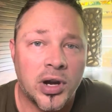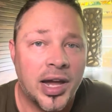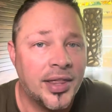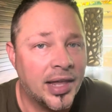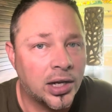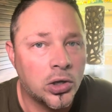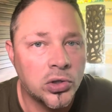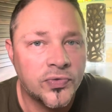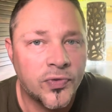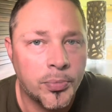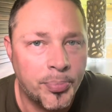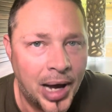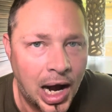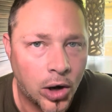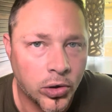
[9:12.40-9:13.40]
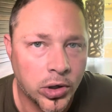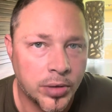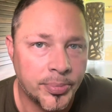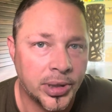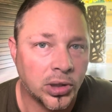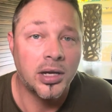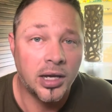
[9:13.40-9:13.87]
and that goes for powdered
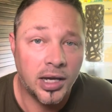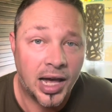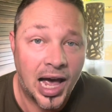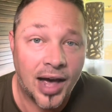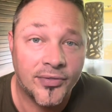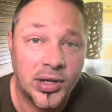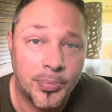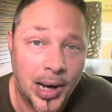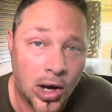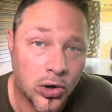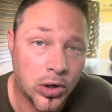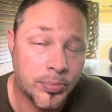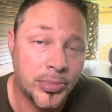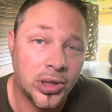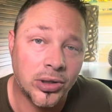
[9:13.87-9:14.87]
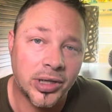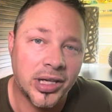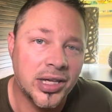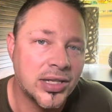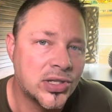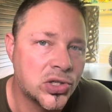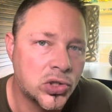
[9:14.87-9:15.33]
milk. Having powdered milk
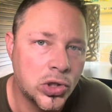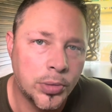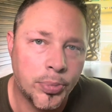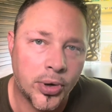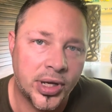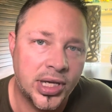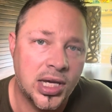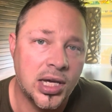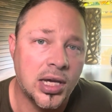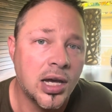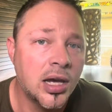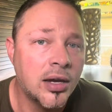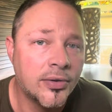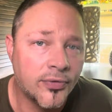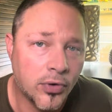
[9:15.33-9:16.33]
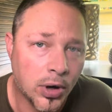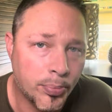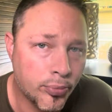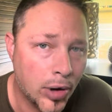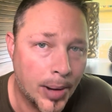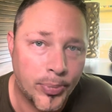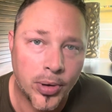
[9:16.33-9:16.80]
is super key for a
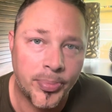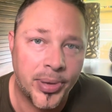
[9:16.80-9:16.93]
prepper